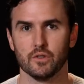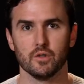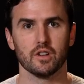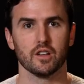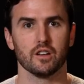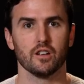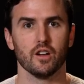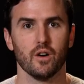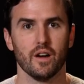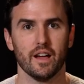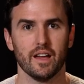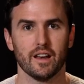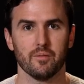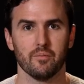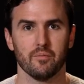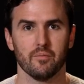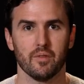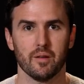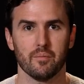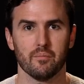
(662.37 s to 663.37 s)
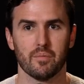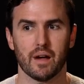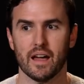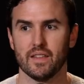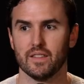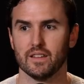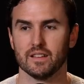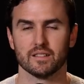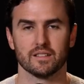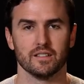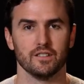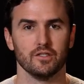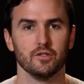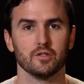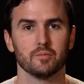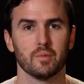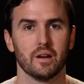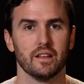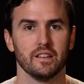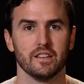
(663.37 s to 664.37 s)
You could go ahead and, and buy this and
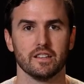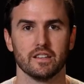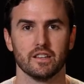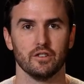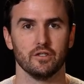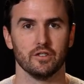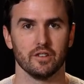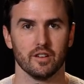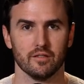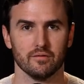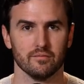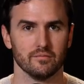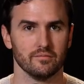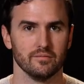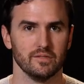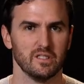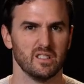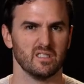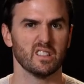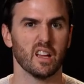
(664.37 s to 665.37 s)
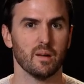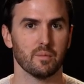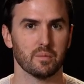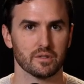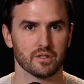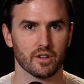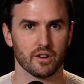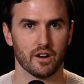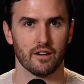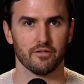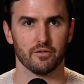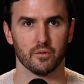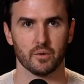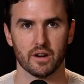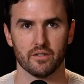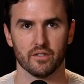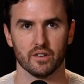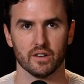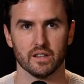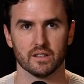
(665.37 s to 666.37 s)
use my link, and you get you know 10% off
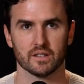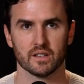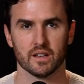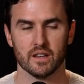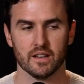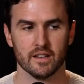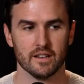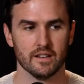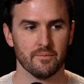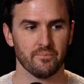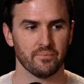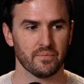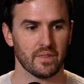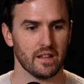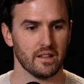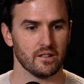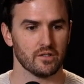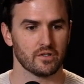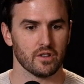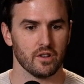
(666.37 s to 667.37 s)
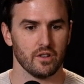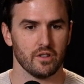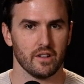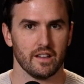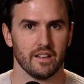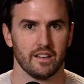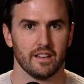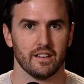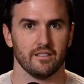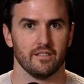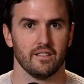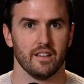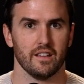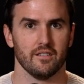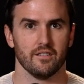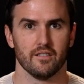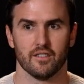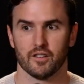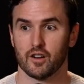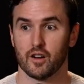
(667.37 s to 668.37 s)
whatever it is and so they get
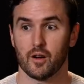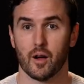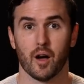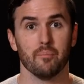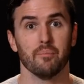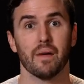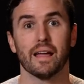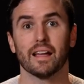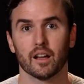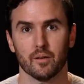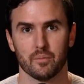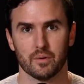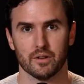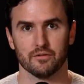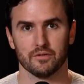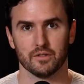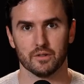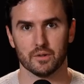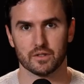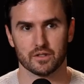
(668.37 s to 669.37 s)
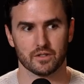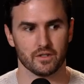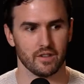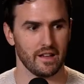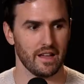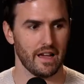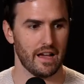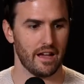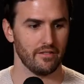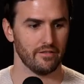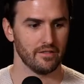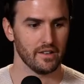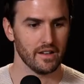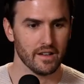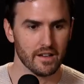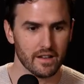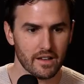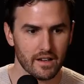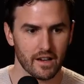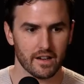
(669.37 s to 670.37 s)
they they're a makeup influencer they have
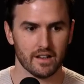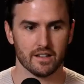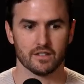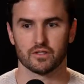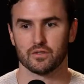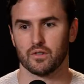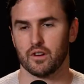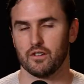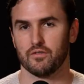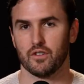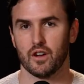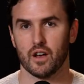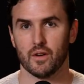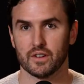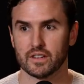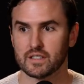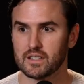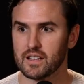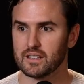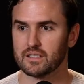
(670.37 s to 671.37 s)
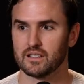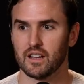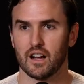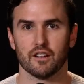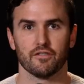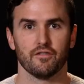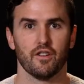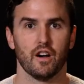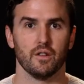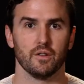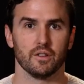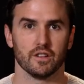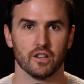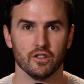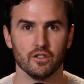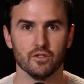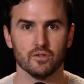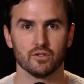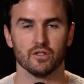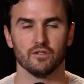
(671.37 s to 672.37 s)
an instagram following a tiktok following
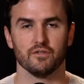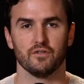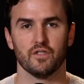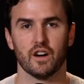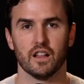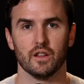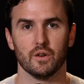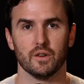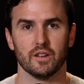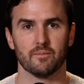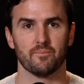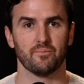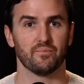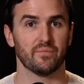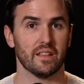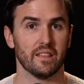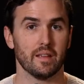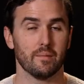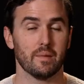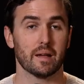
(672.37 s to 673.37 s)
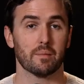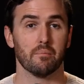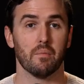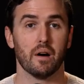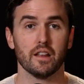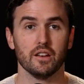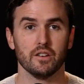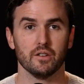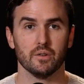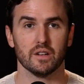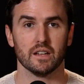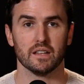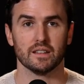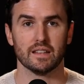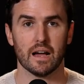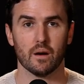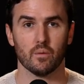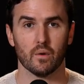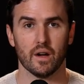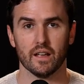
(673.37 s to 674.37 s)
a youtube following and they make money doing it
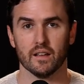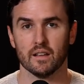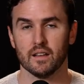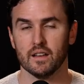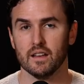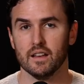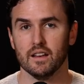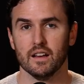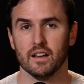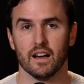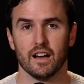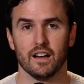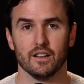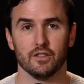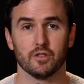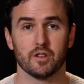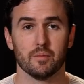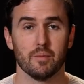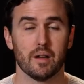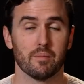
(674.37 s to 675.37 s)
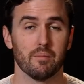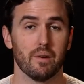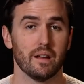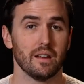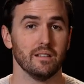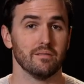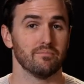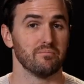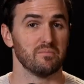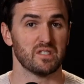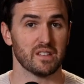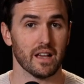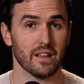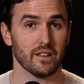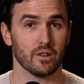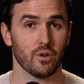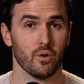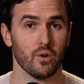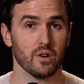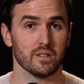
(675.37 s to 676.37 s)
that way uh, you can make money
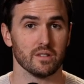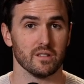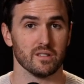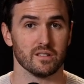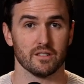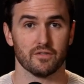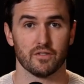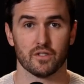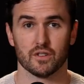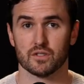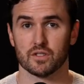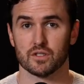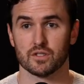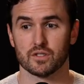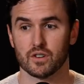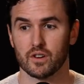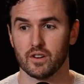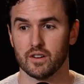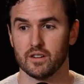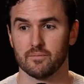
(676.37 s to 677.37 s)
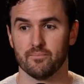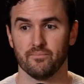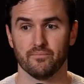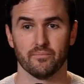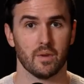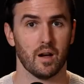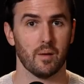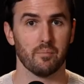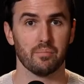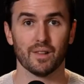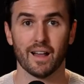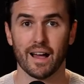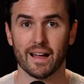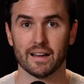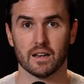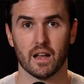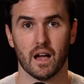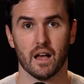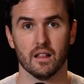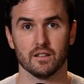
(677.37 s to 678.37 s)
selling courses if there's a certain
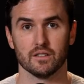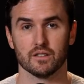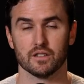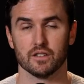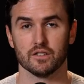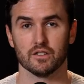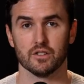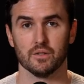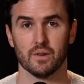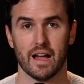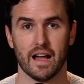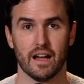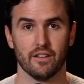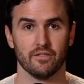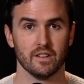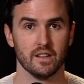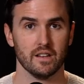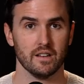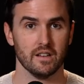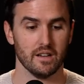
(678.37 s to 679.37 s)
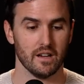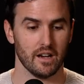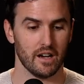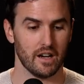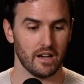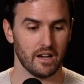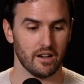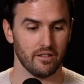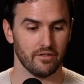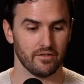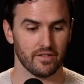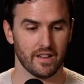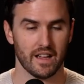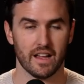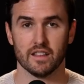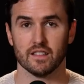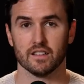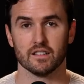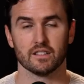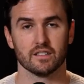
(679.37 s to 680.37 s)
applied knowledge that you have of
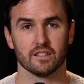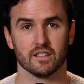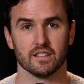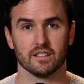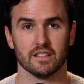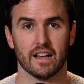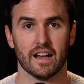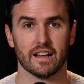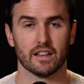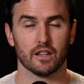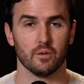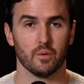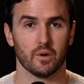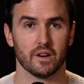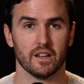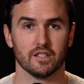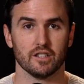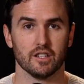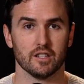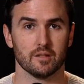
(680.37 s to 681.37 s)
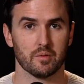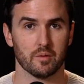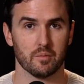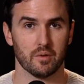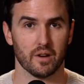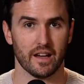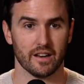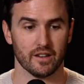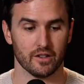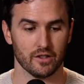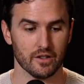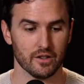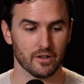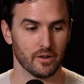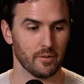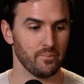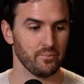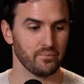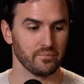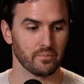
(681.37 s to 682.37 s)
hey this is exactly what i teach people how to
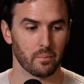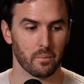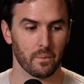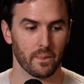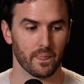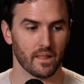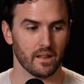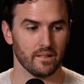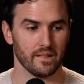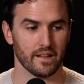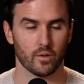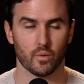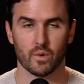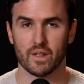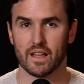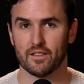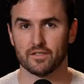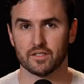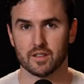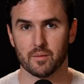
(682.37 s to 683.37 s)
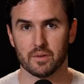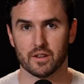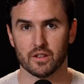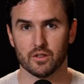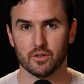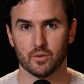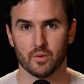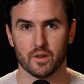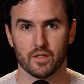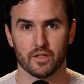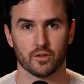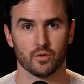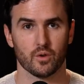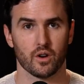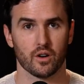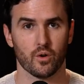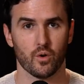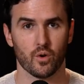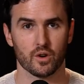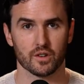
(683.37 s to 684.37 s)
do like we have somebody who went through
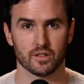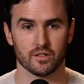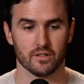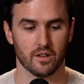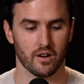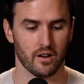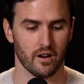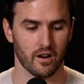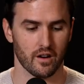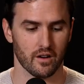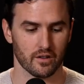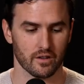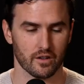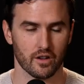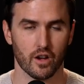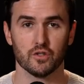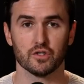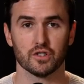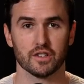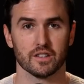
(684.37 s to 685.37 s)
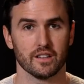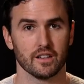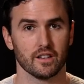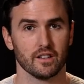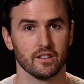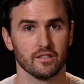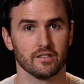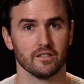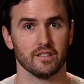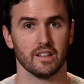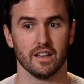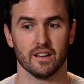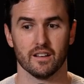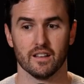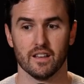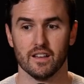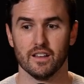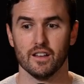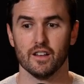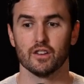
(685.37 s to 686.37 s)
our course our, our coaching that
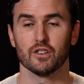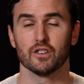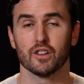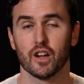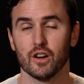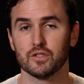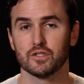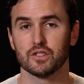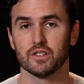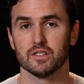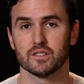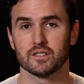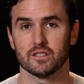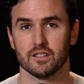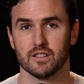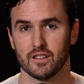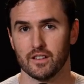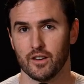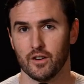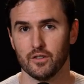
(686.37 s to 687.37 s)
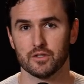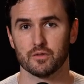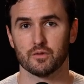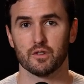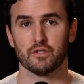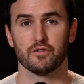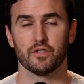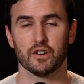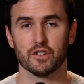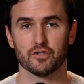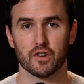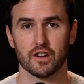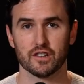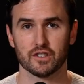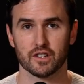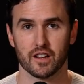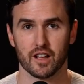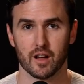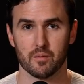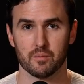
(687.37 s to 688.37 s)
that coaches he owns a
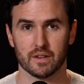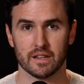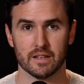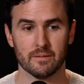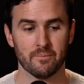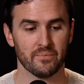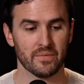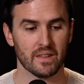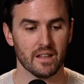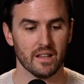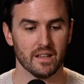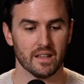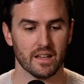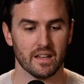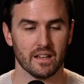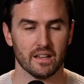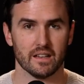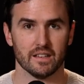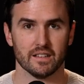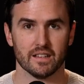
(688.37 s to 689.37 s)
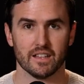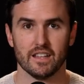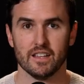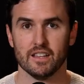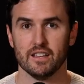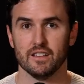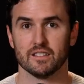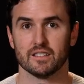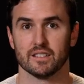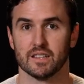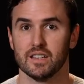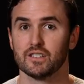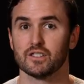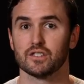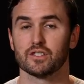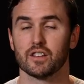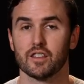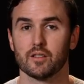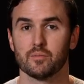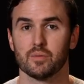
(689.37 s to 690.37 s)
refrigeration company and he
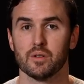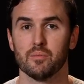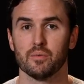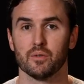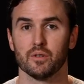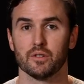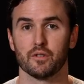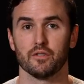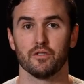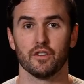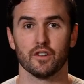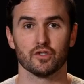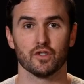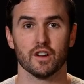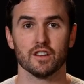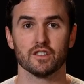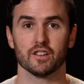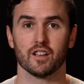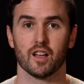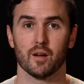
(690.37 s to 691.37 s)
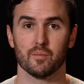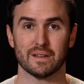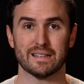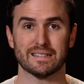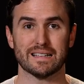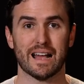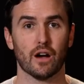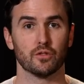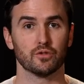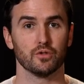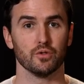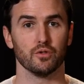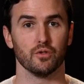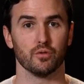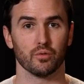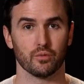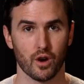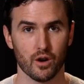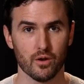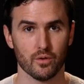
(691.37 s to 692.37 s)
teaches other people in refrigeration companies how to
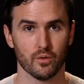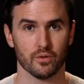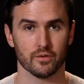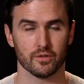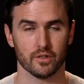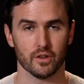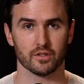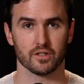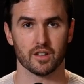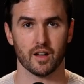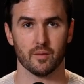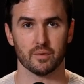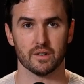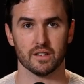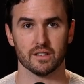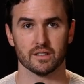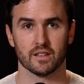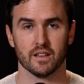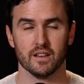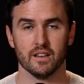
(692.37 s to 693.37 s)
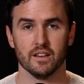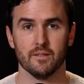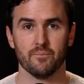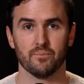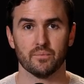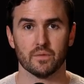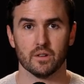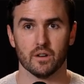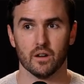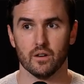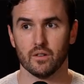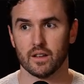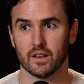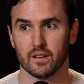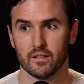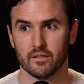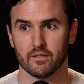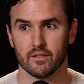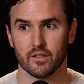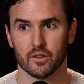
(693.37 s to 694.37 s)
grow those companies you know
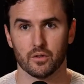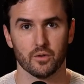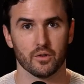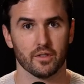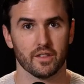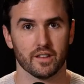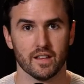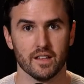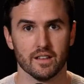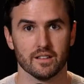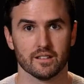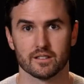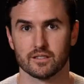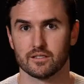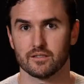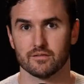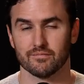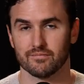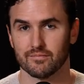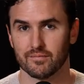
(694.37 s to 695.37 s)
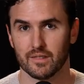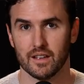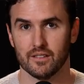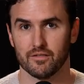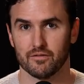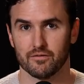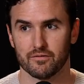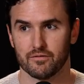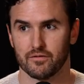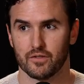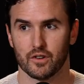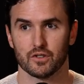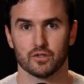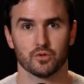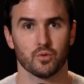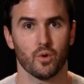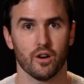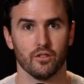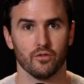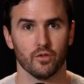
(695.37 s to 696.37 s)
and the cool thing is in
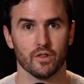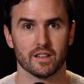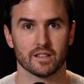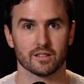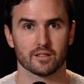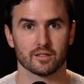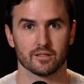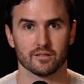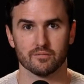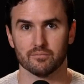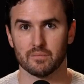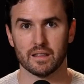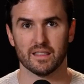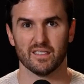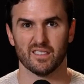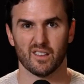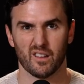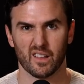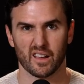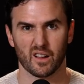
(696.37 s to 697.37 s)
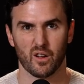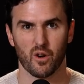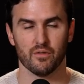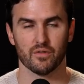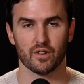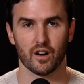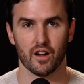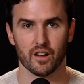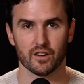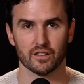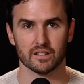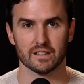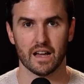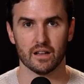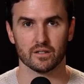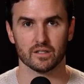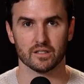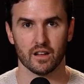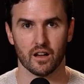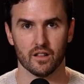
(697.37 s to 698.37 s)
first 12 weeks made like over
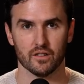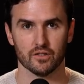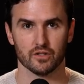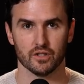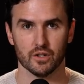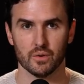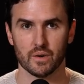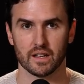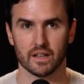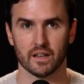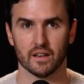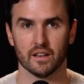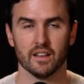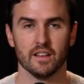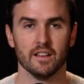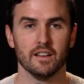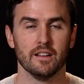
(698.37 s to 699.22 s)
$100,000 doing it.